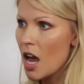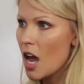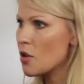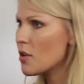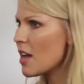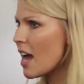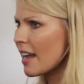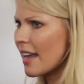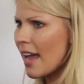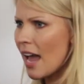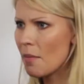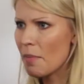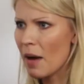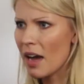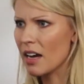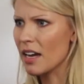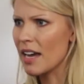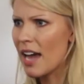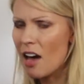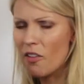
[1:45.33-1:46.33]
You get a
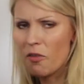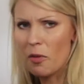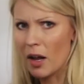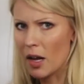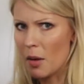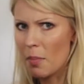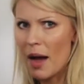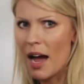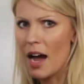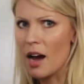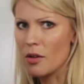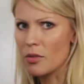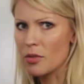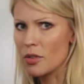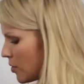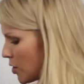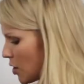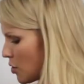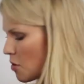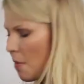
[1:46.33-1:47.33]
bag of kale for like
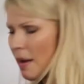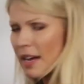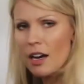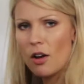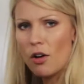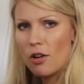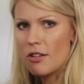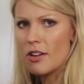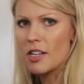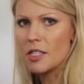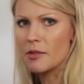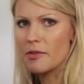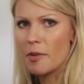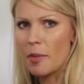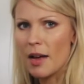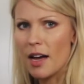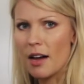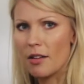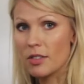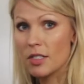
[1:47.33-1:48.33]
£1, so you can make a lot of crisps for
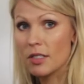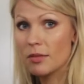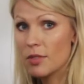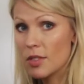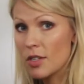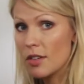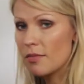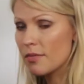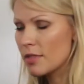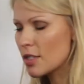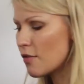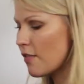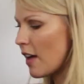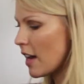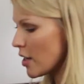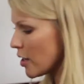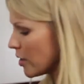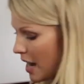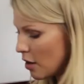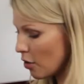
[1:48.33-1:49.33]
£1. Good
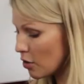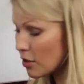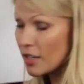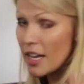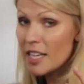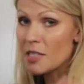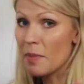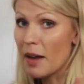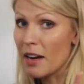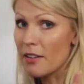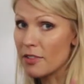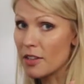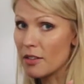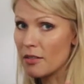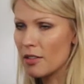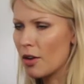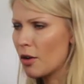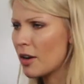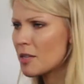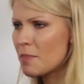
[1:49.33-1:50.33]
value. And a lot less better for you.
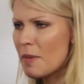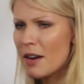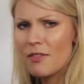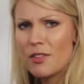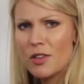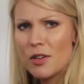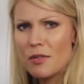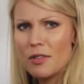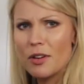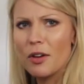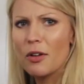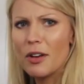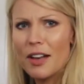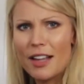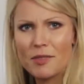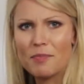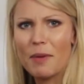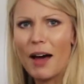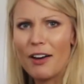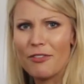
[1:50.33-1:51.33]
Lot less better for you? Lot
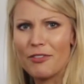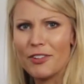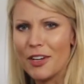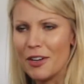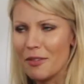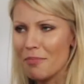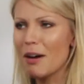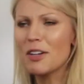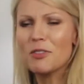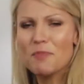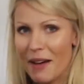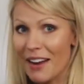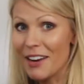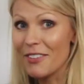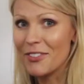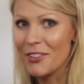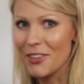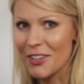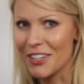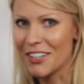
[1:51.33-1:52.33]
less bad for you. Much better
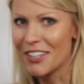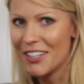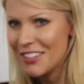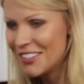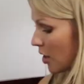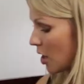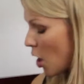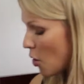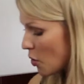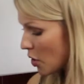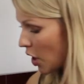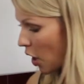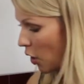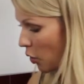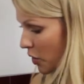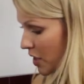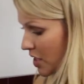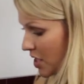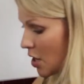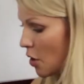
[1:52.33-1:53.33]
for you. Coconut
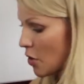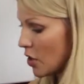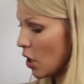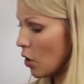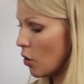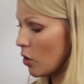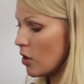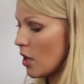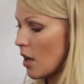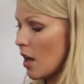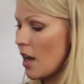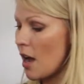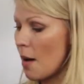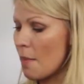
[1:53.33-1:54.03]
oil. This is coconut oil.